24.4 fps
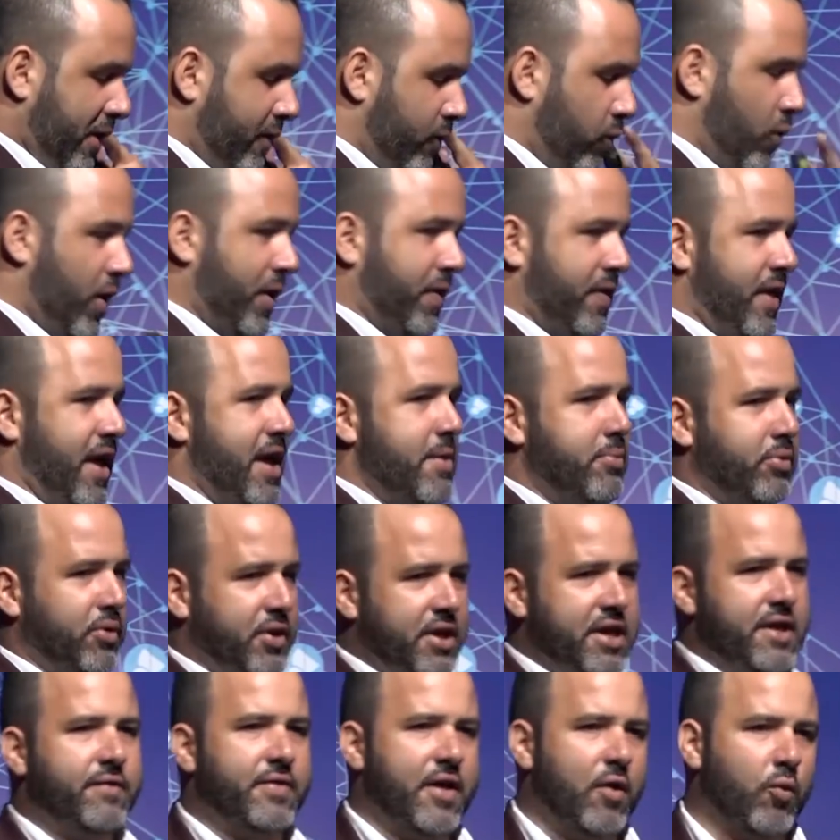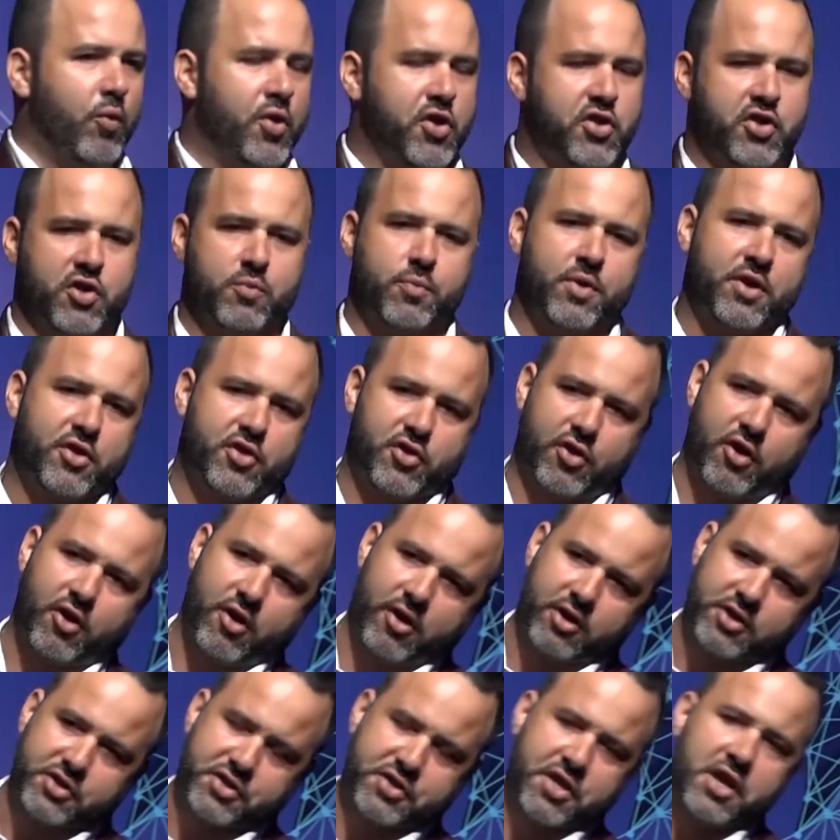of what they believe that we should be
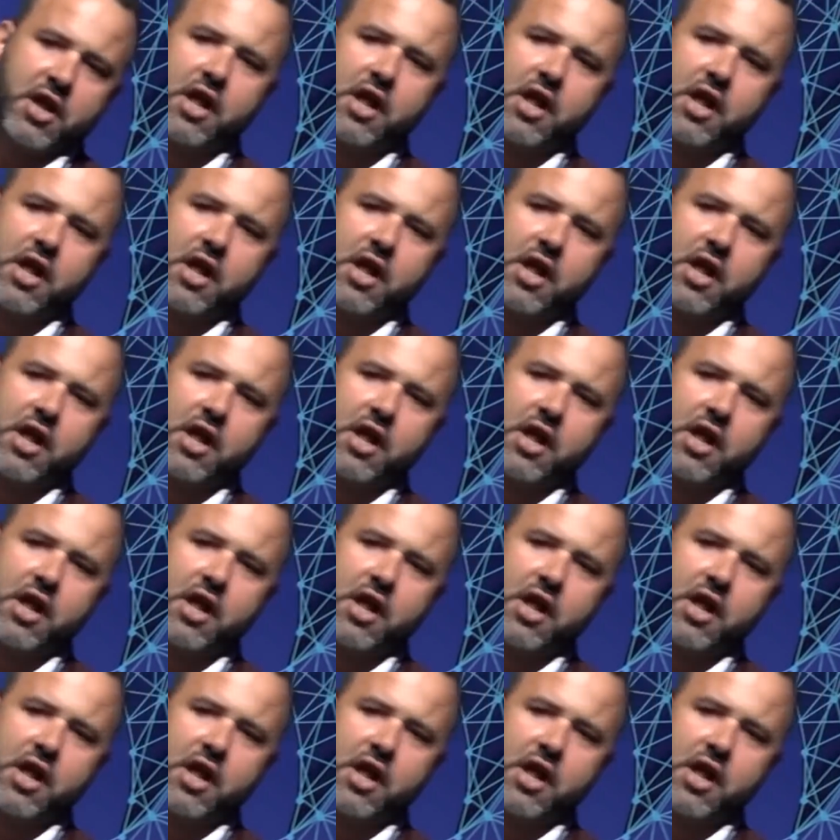charged,